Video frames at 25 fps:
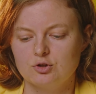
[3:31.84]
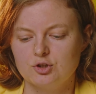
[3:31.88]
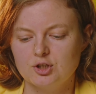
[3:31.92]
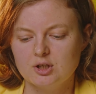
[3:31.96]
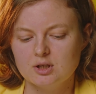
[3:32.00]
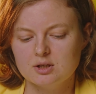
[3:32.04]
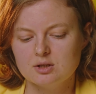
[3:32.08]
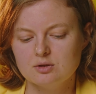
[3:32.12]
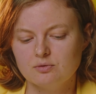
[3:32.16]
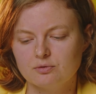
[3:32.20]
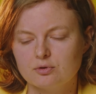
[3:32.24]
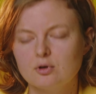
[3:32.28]

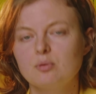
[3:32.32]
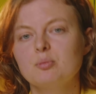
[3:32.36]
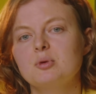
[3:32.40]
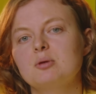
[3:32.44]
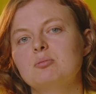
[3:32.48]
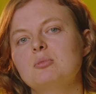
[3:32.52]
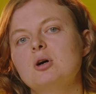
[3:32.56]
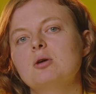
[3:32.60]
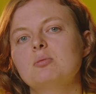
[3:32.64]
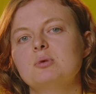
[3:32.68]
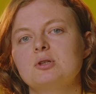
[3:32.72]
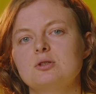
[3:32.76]
just from the
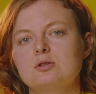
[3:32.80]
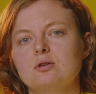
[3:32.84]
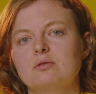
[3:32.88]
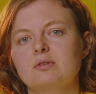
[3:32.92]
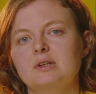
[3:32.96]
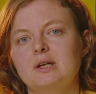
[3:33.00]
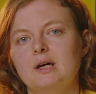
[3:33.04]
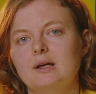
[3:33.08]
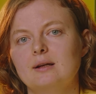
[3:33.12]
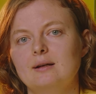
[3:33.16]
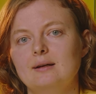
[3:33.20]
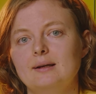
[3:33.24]
moment of
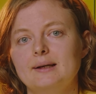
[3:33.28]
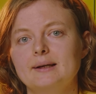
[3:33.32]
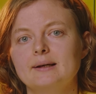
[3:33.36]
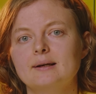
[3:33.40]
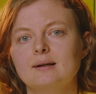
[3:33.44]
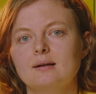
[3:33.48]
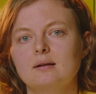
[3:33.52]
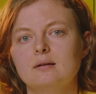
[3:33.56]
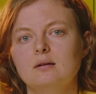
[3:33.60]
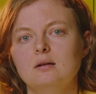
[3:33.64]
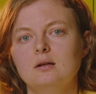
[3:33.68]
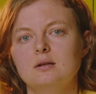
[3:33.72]
that
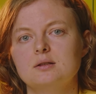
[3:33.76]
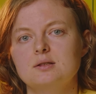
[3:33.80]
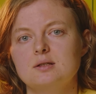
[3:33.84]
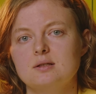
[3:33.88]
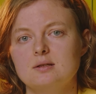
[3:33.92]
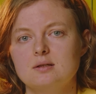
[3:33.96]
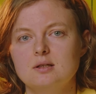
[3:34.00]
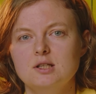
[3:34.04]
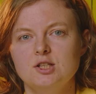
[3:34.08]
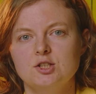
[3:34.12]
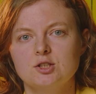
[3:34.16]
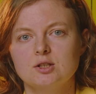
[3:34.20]
legal
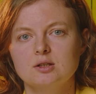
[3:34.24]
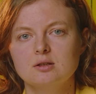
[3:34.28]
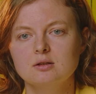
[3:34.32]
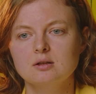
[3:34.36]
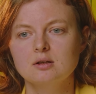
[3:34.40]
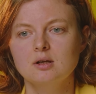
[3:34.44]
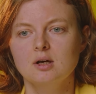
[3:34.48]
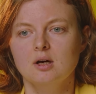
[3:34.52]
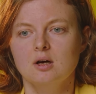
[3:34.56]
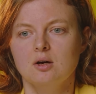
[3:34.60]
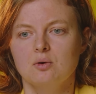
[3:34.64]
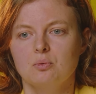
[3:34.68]

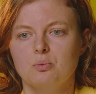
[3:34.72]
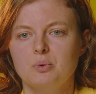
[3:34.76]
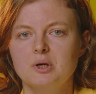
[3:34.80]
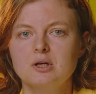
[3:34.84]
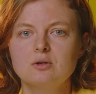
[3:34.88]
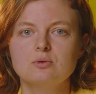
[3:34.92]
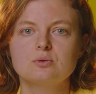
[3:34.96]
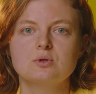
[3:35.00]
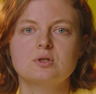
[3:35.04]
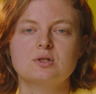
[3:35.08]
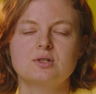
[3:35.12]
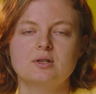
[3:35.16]
decision, we
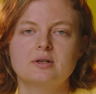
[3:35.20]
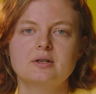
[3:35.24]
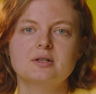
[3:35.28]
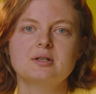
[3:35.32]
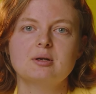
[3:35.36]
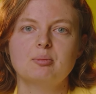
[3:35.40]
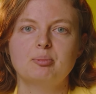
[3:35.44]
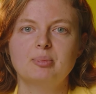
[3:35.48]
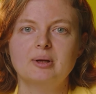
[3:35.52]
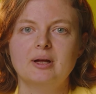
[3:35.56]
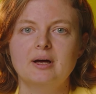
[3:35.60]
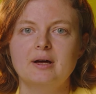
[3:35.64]
could start
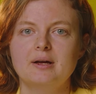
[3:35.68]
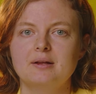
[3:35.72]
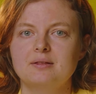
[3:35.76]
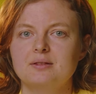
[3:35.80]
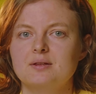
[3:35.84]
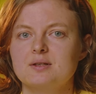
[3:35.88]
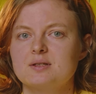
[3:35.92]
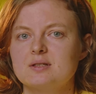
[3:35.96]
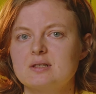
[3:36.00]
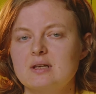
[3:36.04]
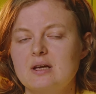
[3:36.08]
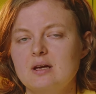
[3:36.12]
applying
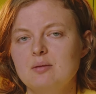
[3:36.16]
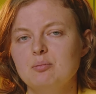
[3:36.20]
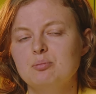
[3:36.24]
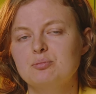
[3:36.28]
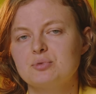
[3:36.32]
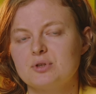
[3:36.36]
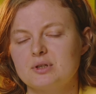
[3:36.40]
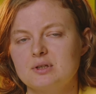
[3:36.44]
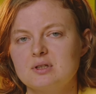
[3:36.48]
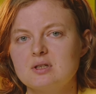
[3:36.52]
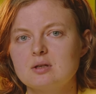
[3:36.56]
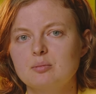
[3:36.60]
the same
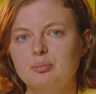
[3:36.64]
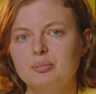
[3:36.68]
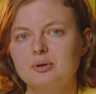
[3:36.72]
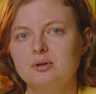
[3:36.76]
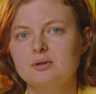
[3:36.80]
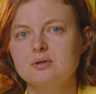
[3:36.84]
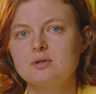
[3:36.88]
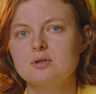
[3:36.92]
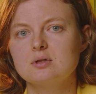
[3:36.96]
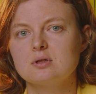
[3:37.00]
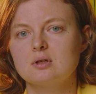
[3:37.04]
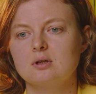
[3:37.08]

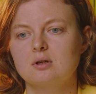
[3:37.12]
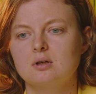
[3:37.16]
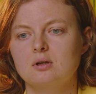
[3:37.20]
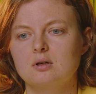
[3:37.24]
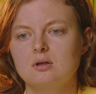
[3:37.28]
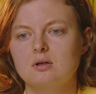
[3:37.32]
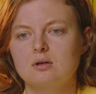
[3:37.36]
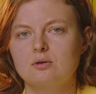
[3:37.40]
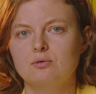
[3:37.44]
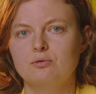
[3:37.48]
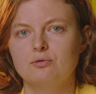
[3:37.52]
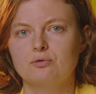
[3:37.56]
principles
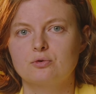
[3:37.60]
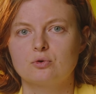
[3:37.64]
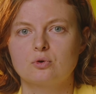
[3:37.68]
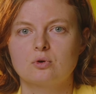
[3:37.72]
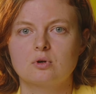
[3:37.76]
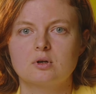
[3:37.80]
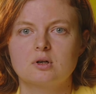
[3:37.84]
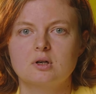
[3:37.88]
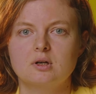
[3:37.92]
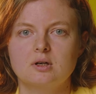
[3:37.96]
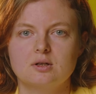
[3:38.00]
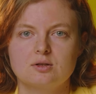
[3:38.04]

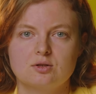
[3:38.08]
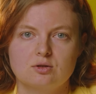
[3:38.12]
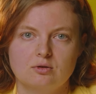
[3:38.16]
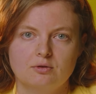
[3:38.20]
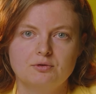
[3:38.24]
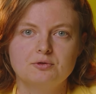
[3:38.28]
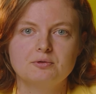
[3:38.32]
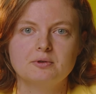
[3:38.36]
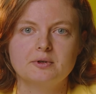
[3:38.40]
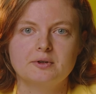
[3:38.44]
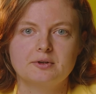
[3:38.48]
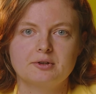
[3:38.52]
for a
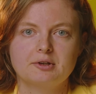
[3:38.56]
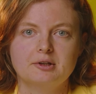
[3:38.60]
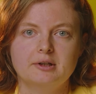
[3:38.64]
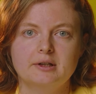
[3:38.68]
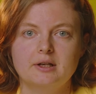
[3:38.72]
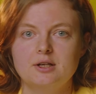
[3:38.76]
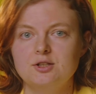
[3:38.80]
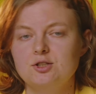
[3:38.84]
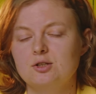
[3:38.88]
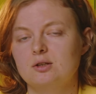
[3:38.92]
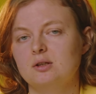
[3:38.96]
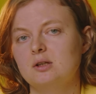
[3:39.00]
software
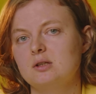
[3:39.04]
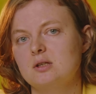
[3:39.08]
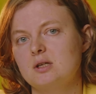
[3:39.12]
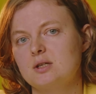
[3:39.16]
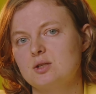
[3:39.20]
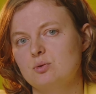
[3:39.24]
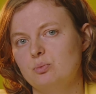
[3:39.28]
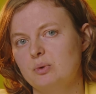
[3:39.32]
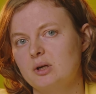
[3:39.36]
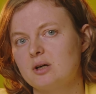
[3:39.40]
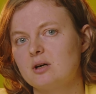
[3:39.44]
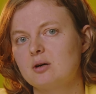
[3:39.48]
regulation
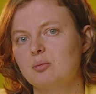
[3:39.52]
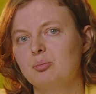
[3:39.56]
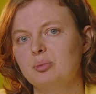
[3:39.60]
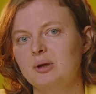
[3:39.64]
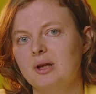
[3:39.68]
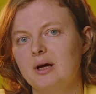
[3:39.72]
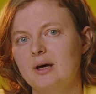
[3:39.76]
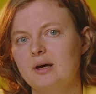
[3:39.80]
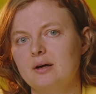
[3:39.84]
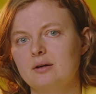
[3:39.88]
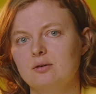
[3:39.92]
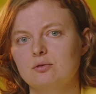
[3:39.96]
as we are
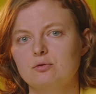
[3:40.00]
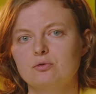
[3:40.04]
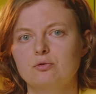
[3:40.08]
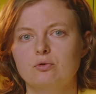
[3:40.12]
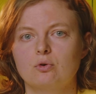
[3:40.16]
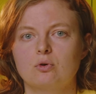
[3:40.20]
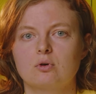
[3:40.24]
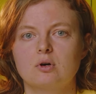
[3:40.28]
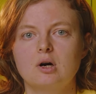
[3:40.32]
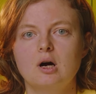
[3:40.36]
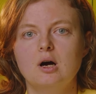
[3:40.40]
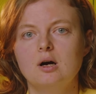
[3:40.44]
applying
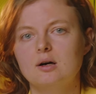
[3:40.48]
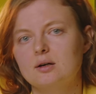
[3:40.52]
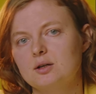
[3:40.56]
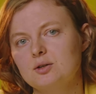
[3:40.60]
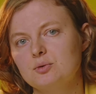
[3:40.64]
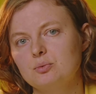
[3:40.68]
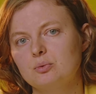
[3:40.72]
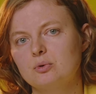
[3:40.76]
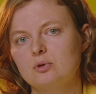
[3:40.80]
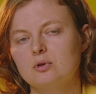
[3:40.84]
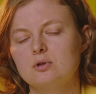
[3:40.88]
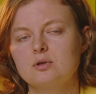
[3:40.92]
for
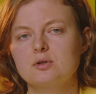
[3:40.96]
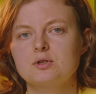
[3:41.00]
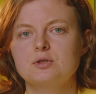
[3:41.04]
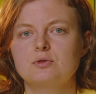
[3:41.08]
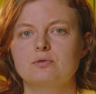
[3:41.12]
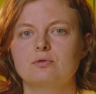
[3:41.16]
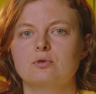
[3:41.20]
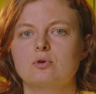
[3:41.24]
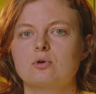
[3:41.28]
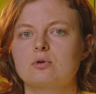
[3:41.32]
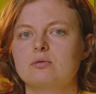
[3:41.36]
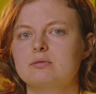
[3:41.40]
artworks,
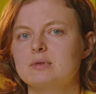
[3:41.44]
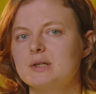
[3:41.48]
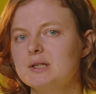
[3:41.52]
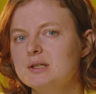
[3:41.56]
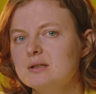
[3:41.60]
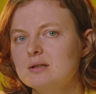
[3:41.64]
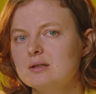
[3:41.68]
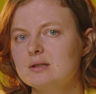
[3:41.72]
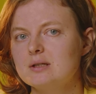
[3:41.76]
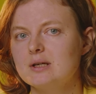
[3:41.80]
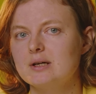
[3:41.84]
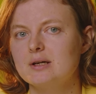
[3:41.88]
for
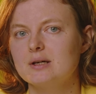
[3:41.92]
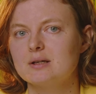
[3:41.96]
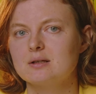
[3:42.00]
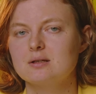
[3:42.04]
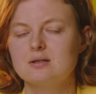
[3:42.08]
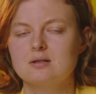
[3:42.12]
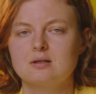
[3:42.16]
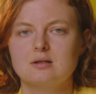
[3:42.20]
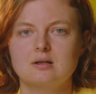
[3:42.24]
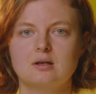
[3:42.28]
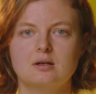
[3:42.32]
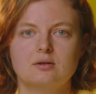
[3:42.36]
written
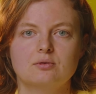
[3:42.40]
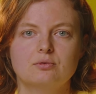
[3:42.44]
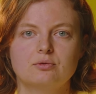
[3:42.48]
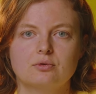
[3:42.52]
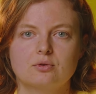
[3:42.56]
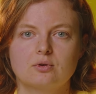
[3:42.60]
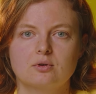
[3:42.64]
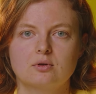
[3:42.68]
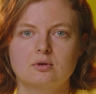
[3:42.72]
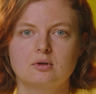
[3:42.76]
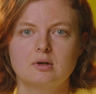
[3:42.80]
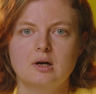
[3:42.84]
texts, and
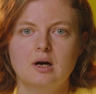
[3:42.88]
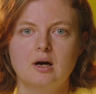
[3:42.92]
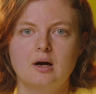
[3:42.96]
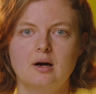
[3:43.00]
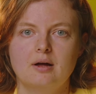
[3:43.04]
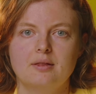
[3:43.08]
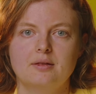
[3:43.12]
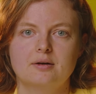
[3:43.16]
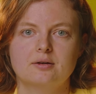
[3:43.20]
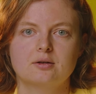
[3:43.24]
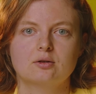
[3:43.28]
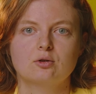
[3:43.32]
for
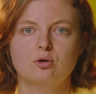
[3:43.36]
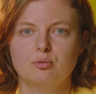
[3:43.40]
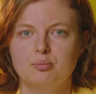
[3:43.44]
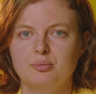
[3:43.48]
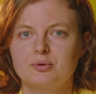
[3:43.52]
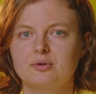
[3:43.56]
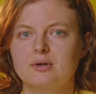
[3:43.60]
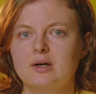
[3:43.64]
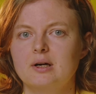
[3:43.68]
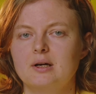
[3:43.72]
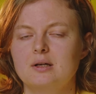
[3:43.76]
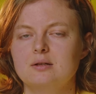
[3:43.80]
other
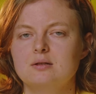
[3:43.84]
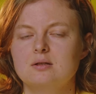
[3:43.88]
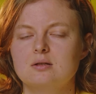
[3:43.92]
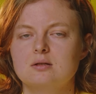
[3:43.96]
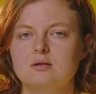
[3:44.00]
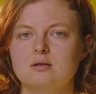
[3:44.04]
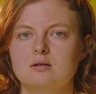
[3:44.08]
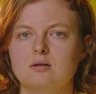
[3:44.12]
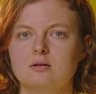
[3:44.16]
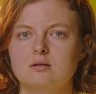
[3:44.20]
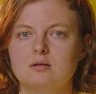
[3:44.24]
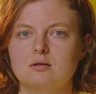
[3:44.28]
copyright